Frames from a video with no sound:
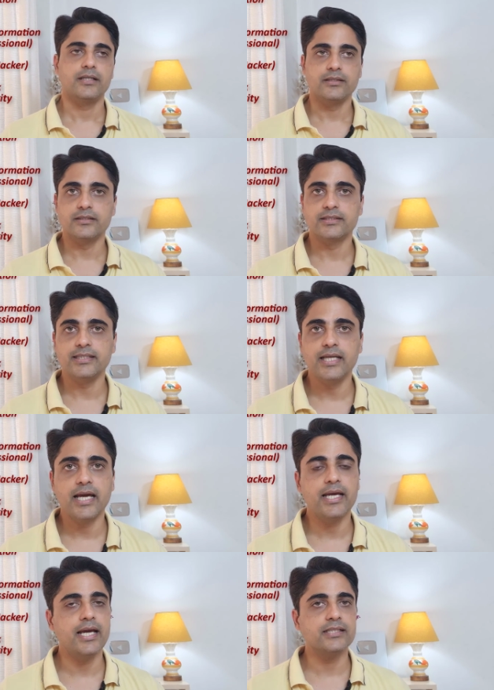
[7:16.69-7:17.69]
The
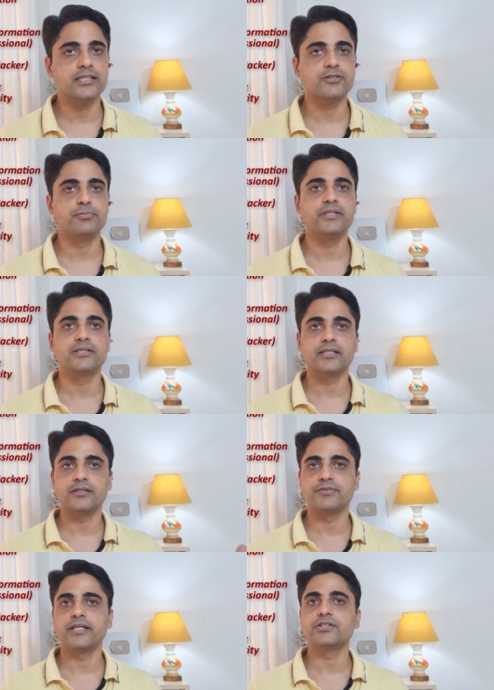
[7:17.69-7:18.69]
CISSP
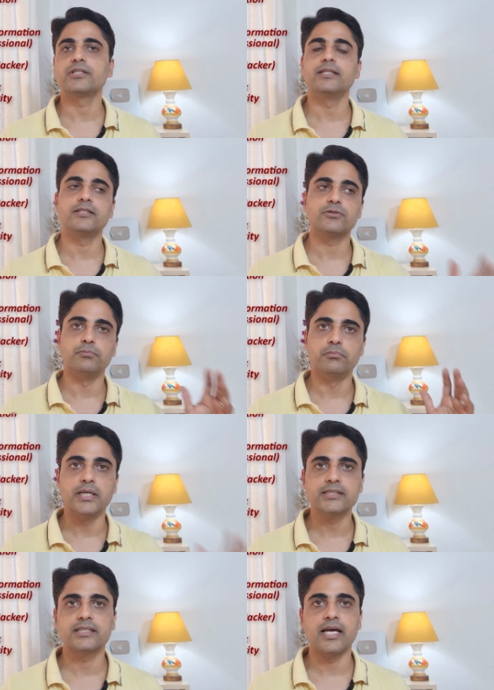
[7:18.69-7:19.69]
certification is
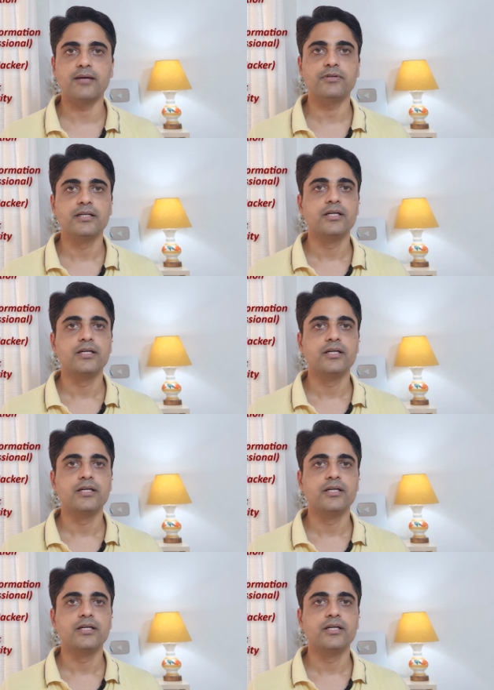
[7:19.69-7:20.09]
must have